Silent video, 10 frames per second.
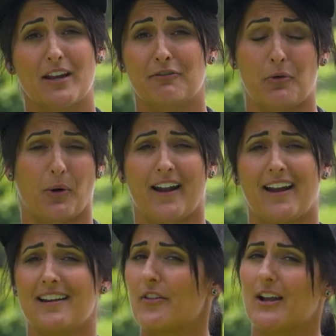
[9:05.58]
it
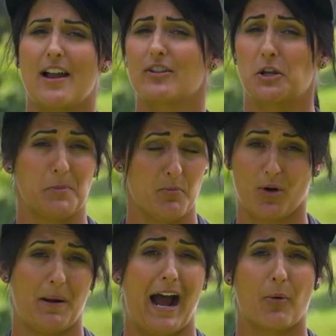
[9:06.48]
forehand now that I have a little bit
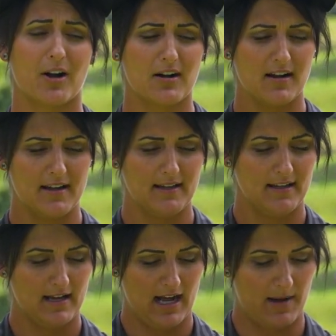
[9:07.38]
more power.
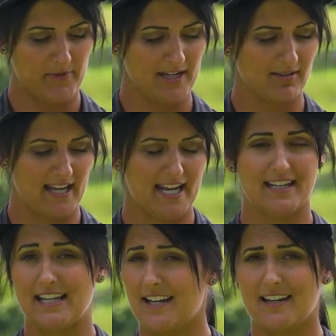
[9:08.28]
The Elaine
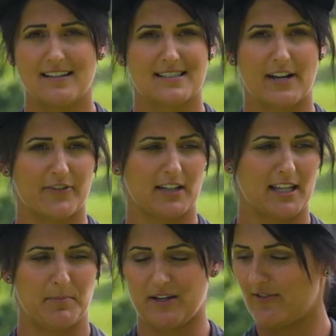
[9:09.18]
King is
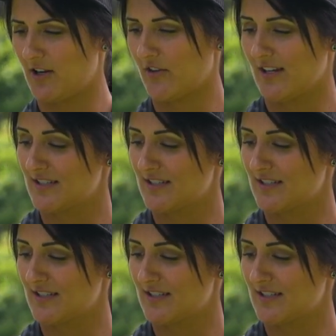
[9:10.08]
definitely beefier.